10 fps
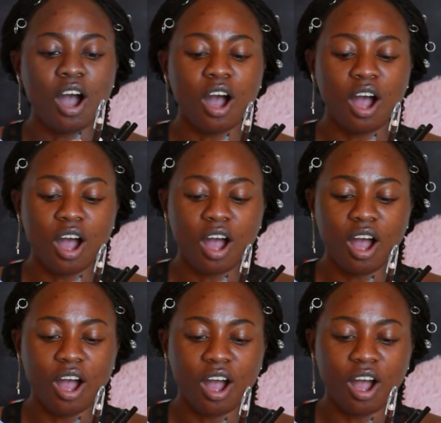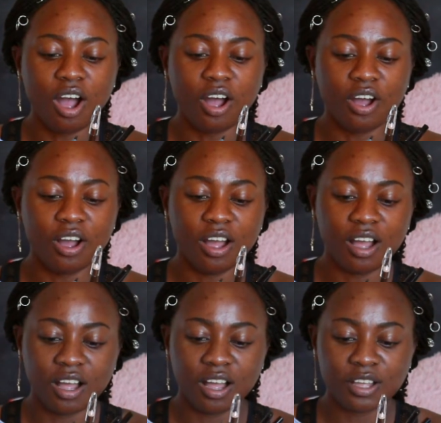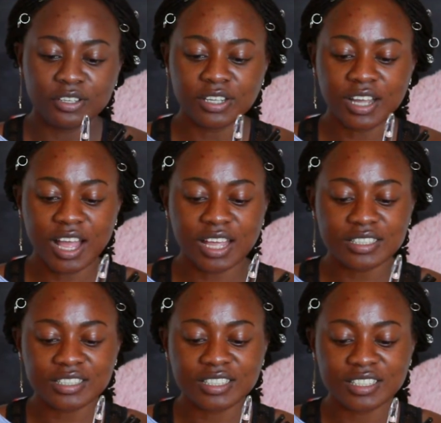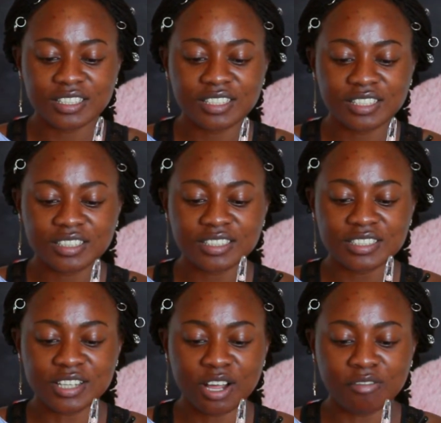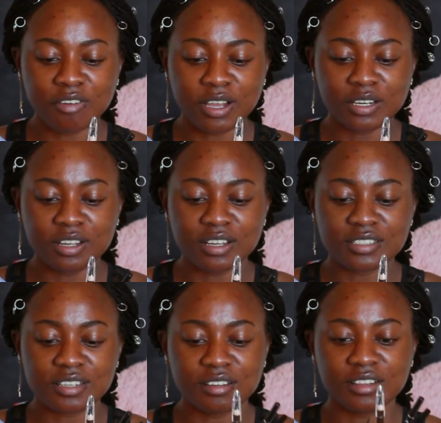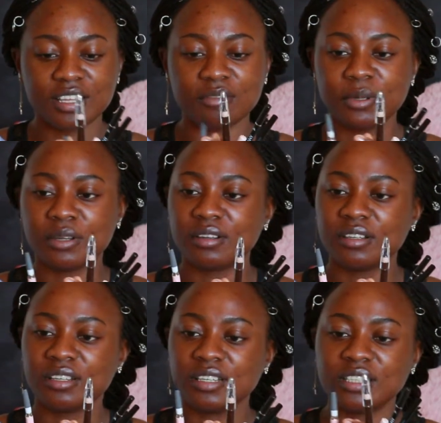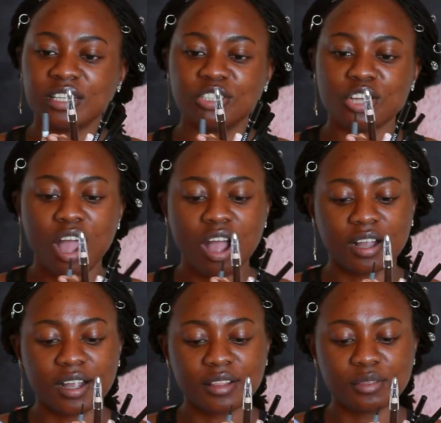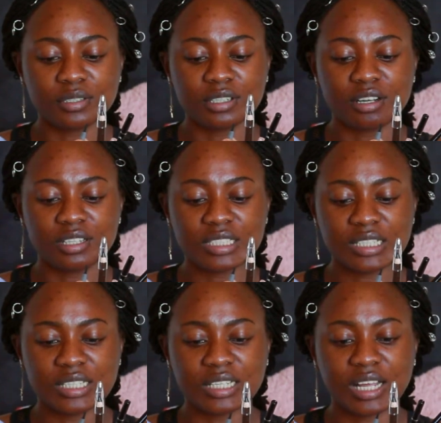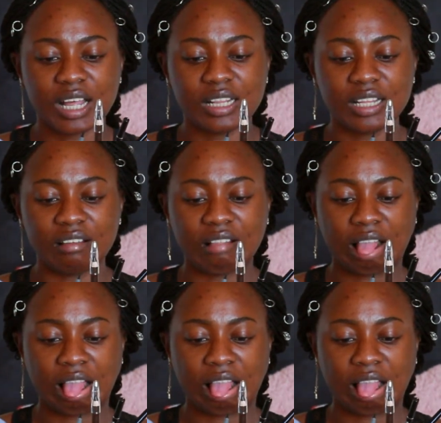Oh, you guys, this is how far it goes. Oh, there we go. It's a dark. I thought I got another color.